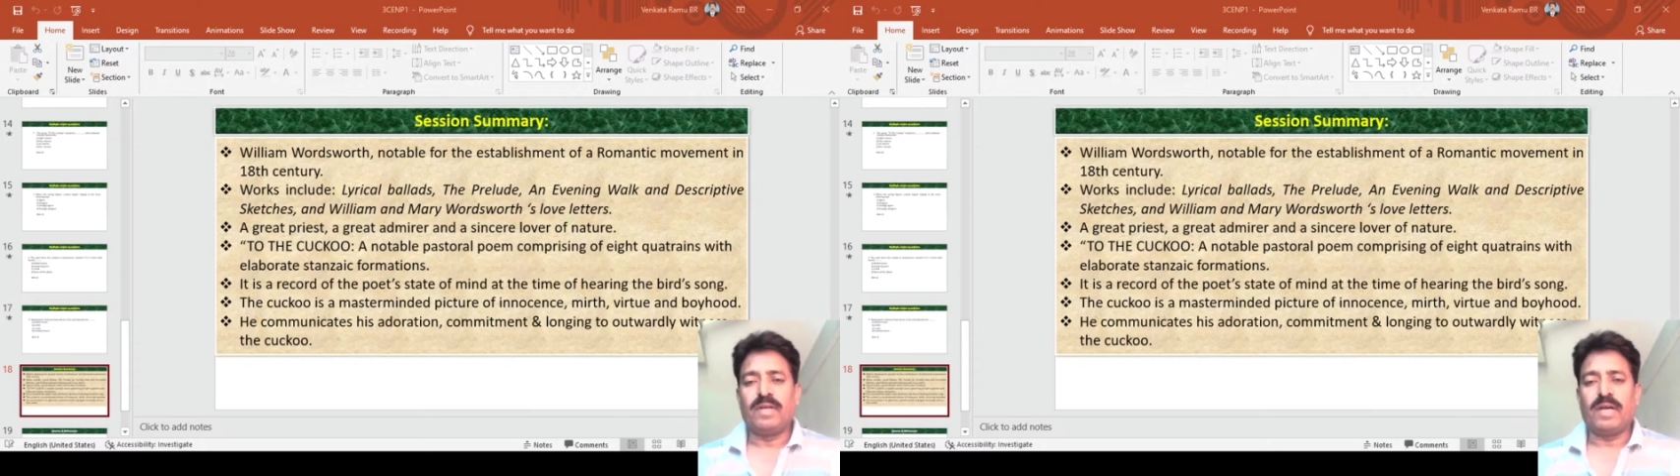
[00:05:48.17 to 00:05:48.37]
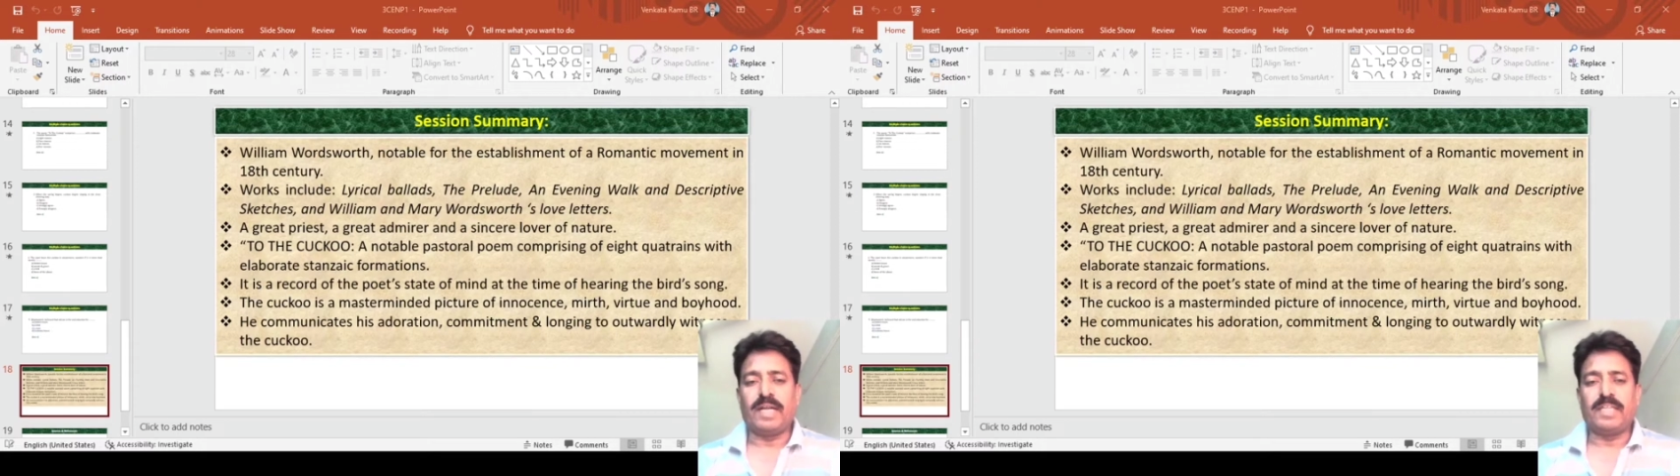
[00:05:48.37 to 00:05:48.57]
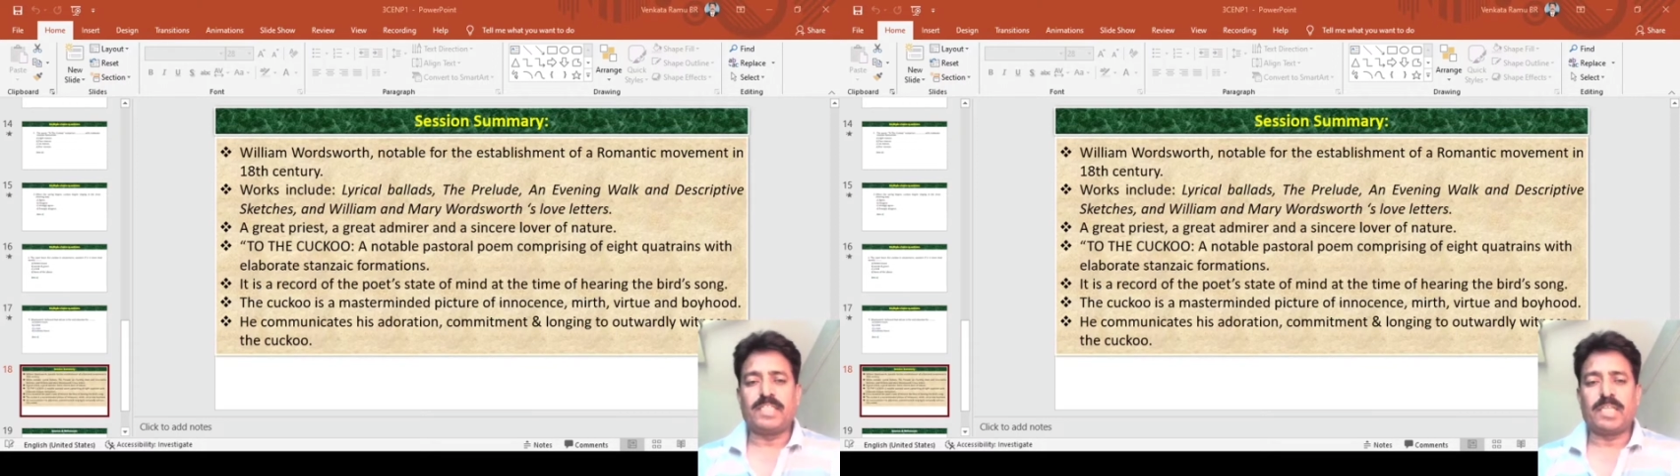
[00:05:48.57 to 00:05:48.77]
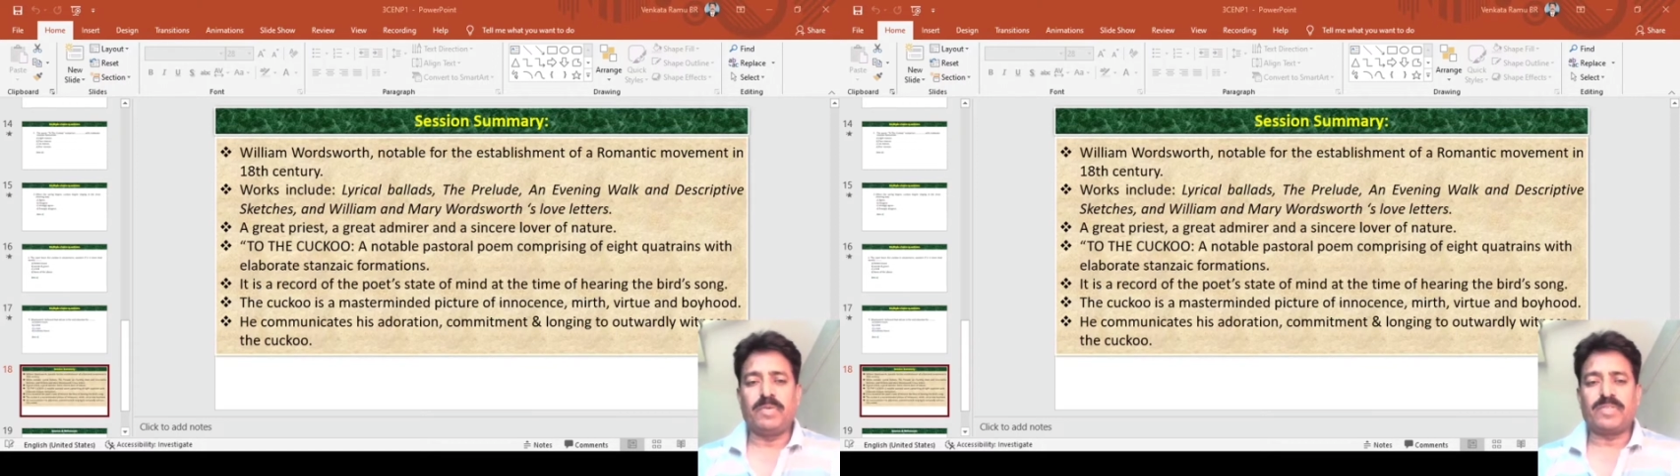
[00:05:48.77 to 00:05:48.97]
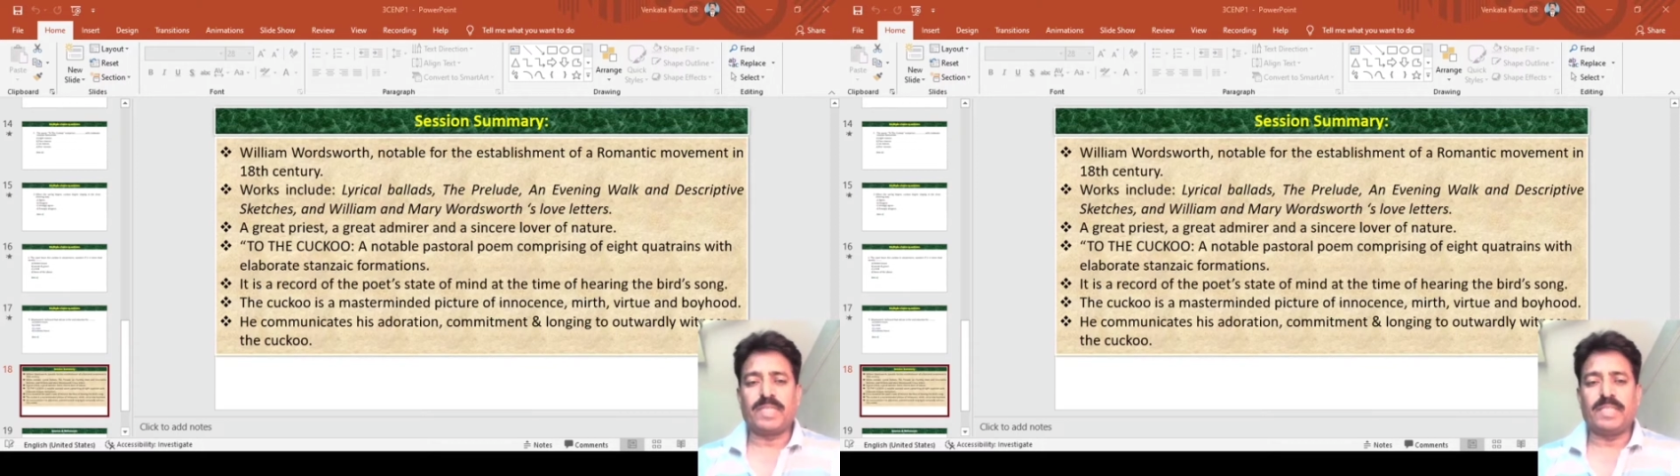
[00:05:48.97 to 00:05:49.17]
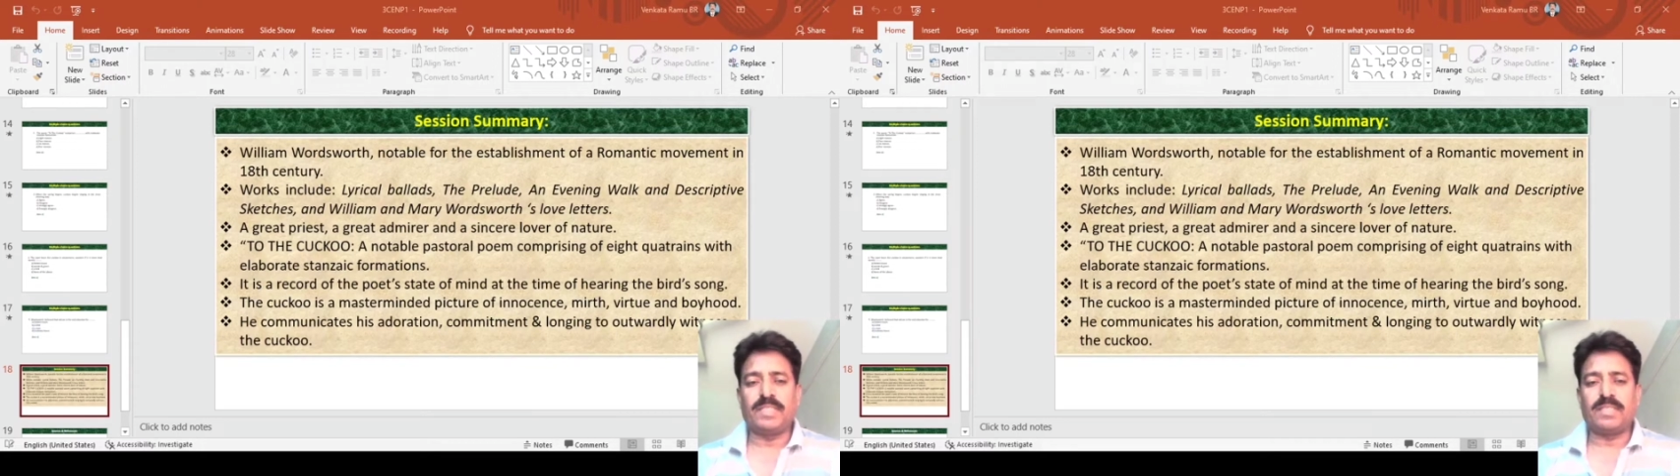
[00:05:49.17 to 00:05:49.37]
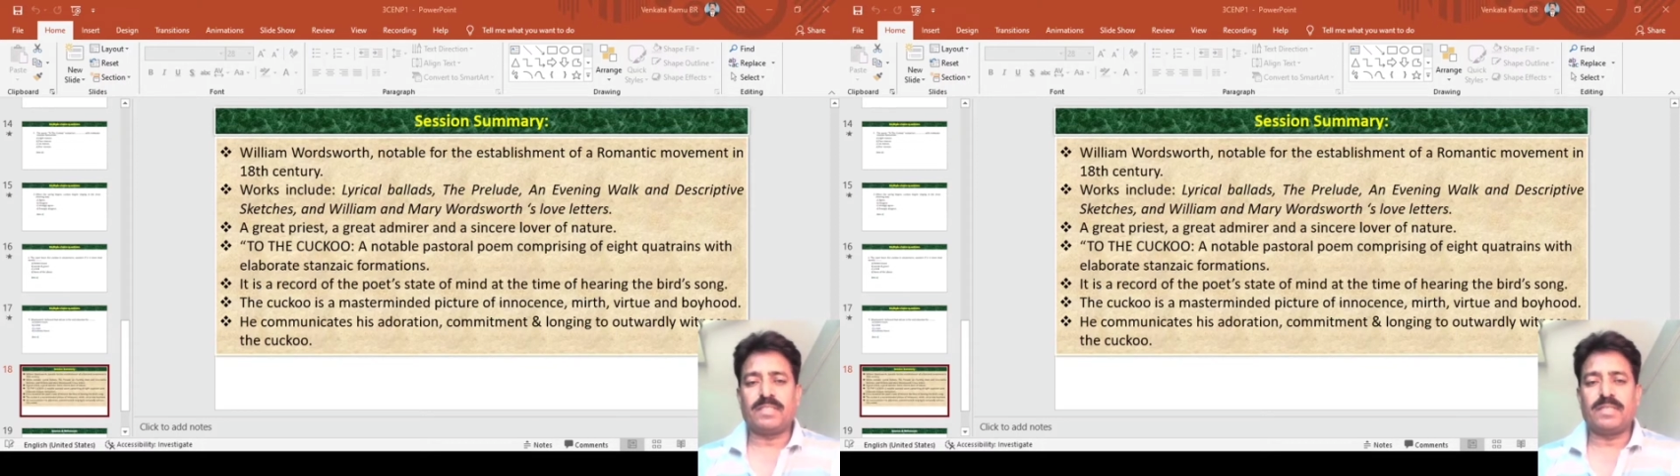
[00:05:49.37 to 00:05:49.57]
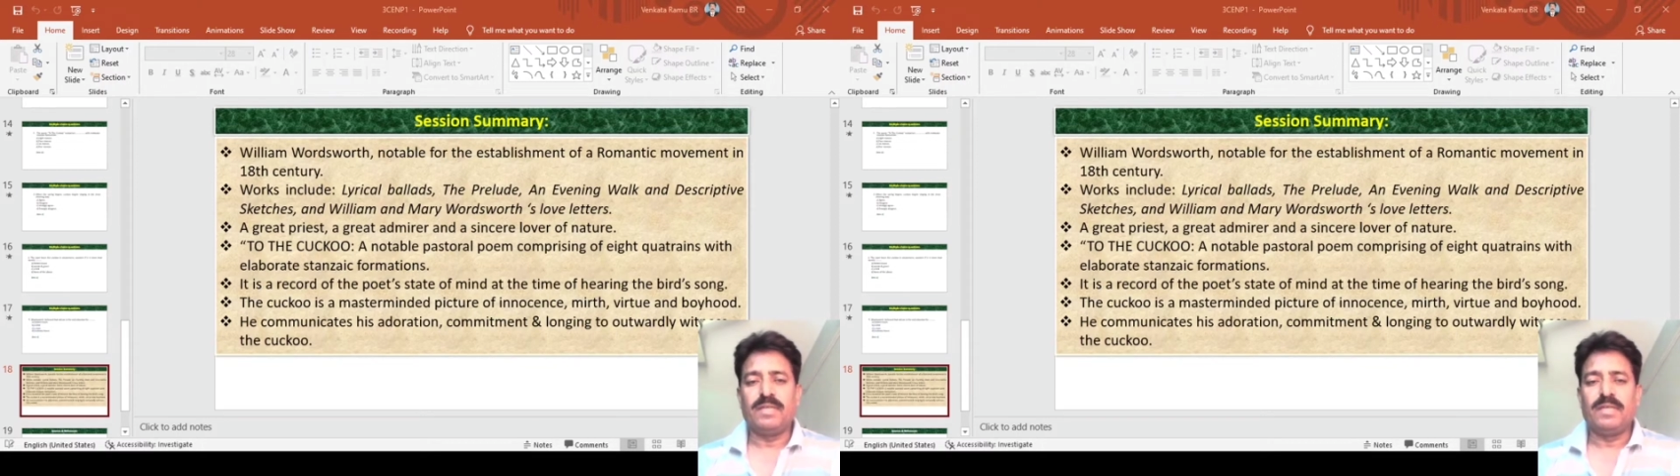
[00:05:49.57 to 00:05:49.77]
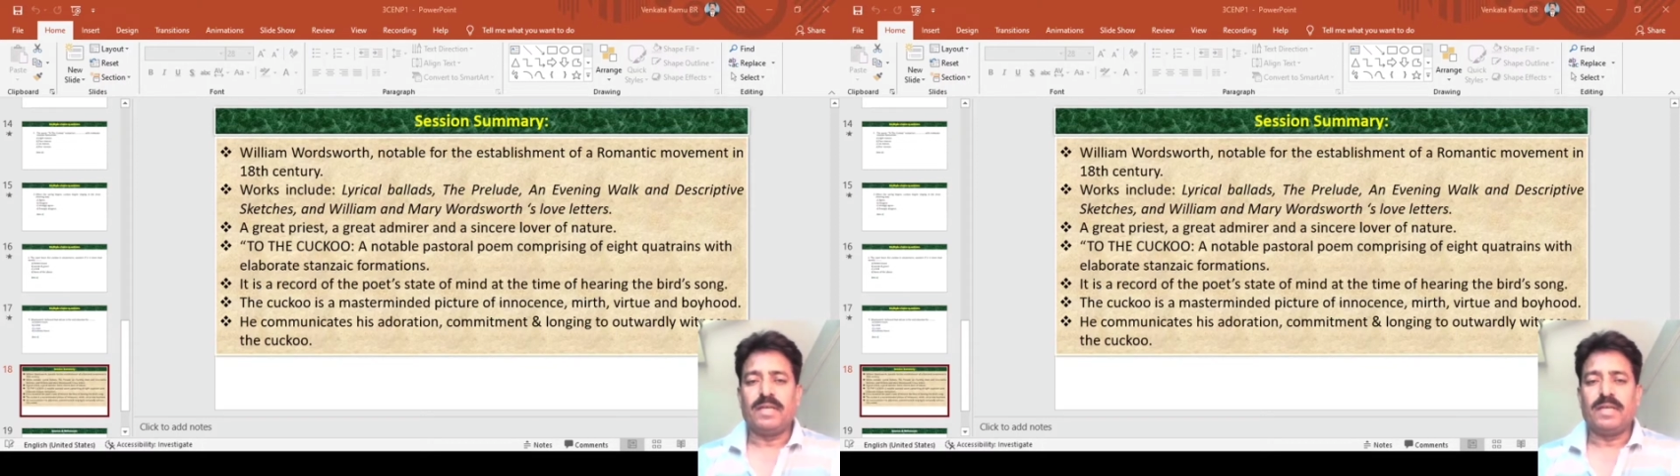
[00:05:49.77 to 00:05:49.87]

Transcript: and descriptive sketches,